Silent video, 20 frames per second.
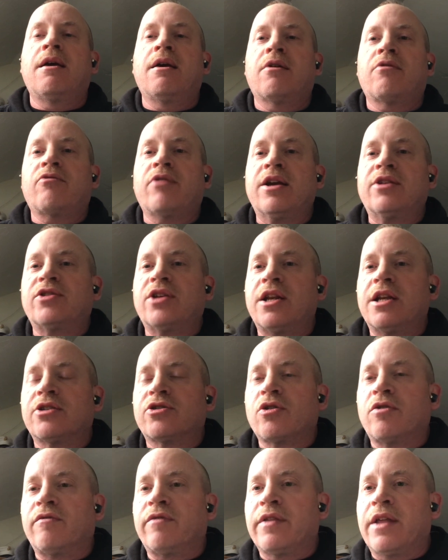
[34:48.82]
craziness
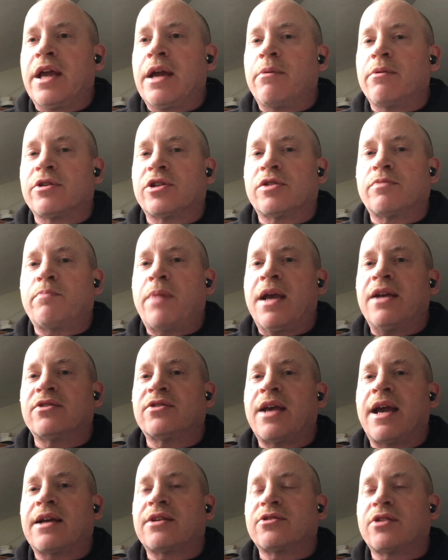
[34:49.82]
over there with
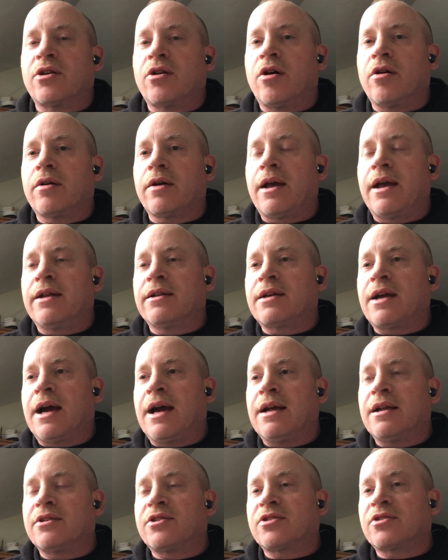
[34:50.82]
SpaceX and all and
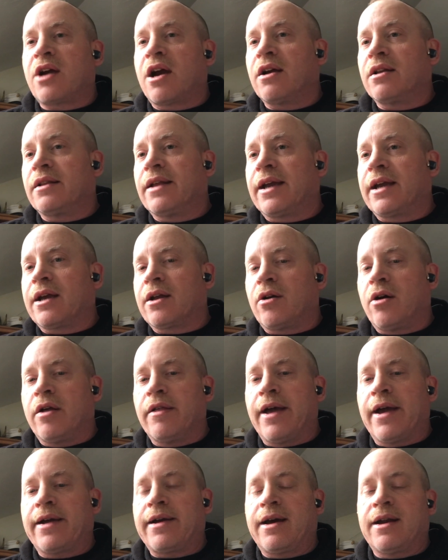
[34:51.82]
Starlink and all
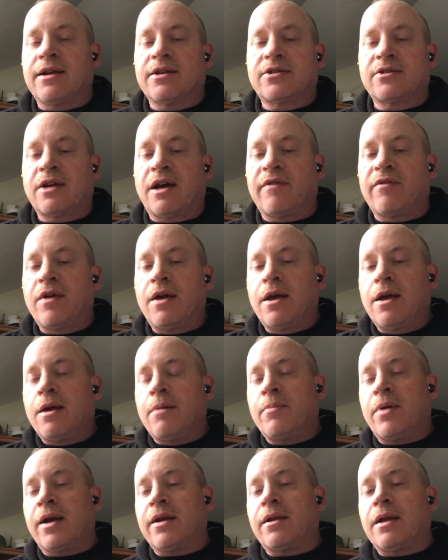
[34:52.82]
that kind of stuff.
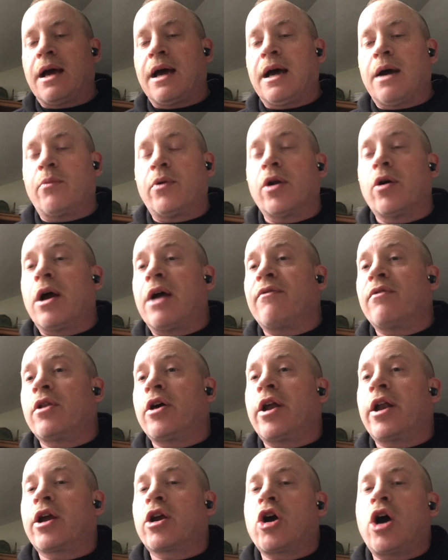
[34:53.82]
But uh, we don't have a
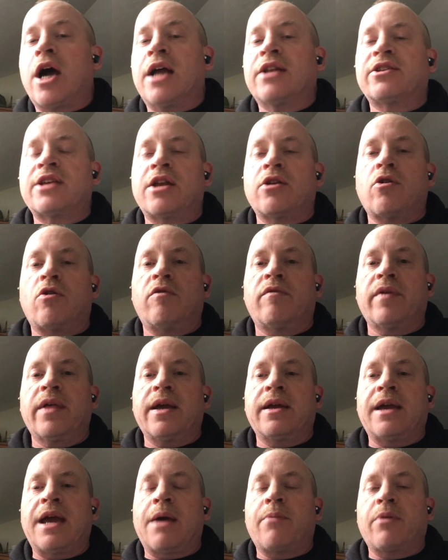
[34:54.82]
lot of content over there
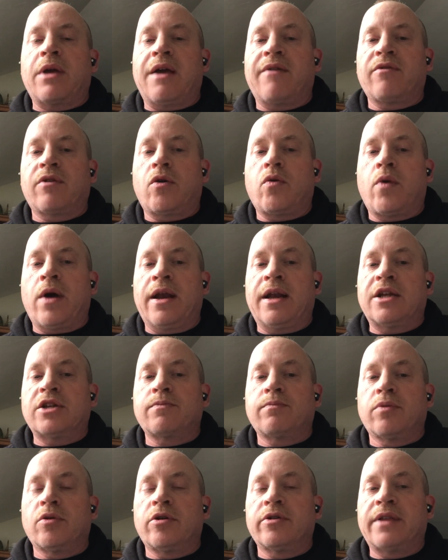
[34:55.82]
yet. We haven't quite
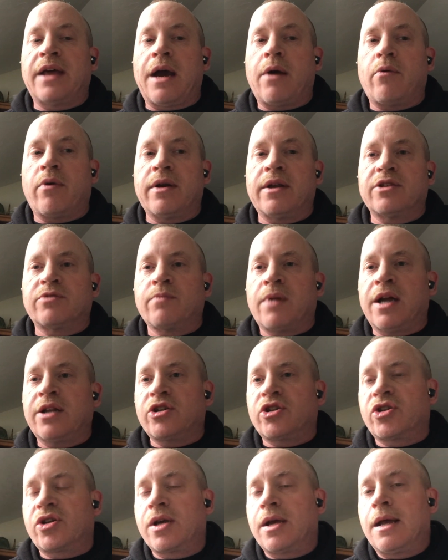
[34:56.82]
explored that one as
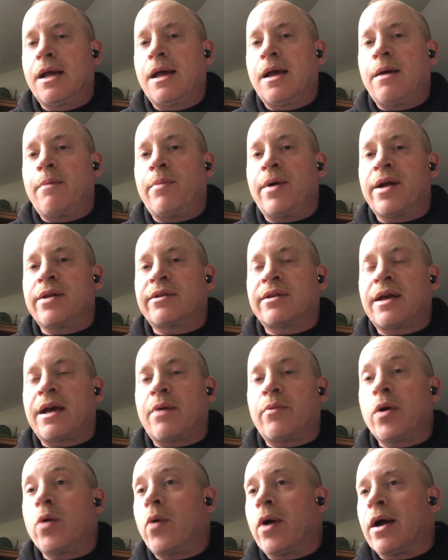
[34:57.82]
much, but uh,
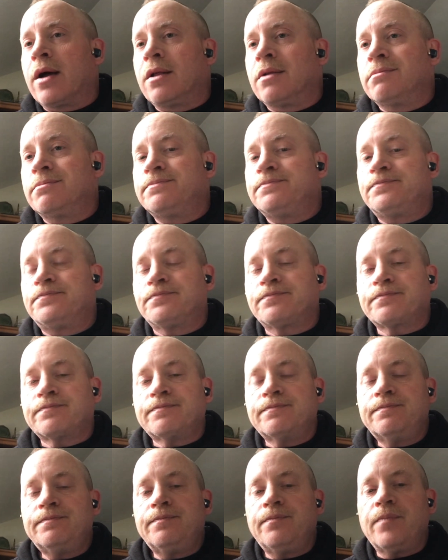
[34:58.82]
we will.
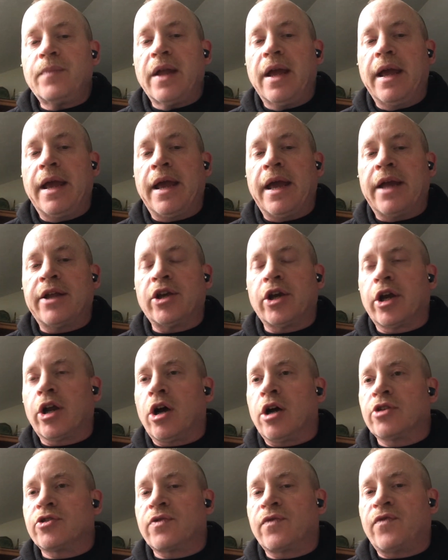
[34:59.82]
And you can
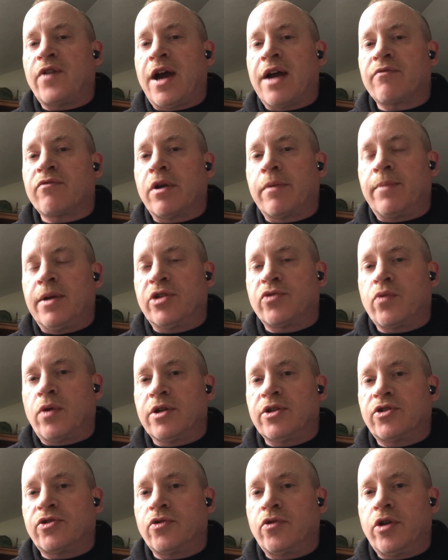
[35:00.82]
also find Red Beach
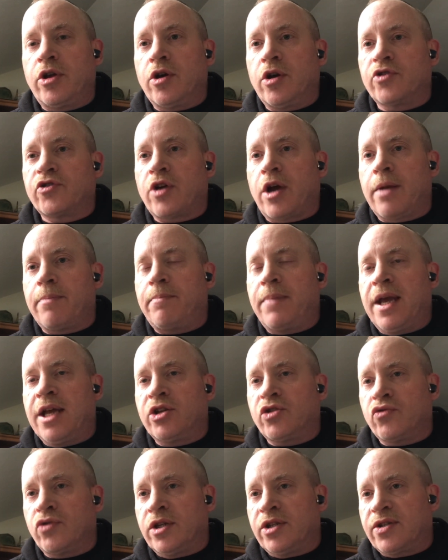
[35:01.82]
One Studios on
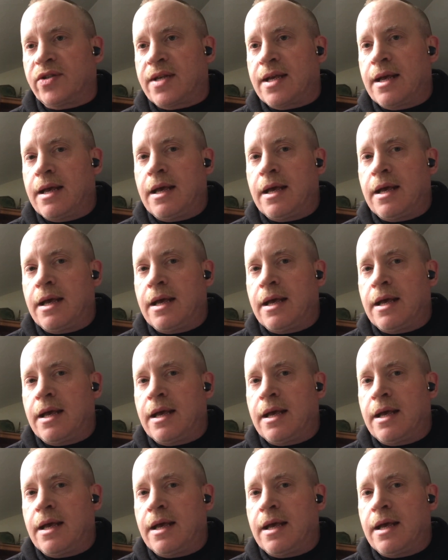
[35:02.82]
Pinterest,